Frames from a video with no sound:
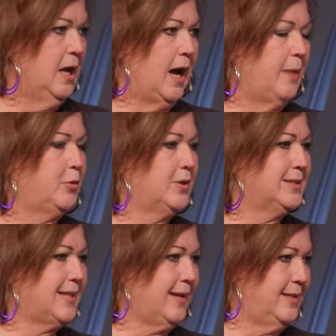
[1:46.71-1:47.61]
I'm going to
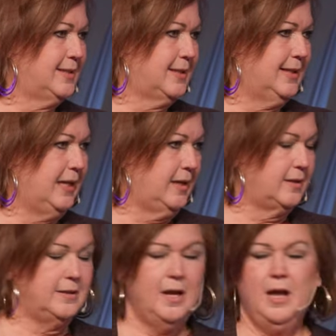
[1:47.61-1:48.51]
say this
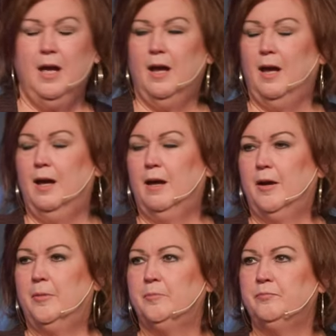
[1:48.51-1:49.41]
again.
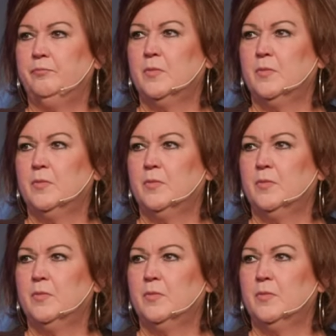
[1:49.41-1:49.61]
Um,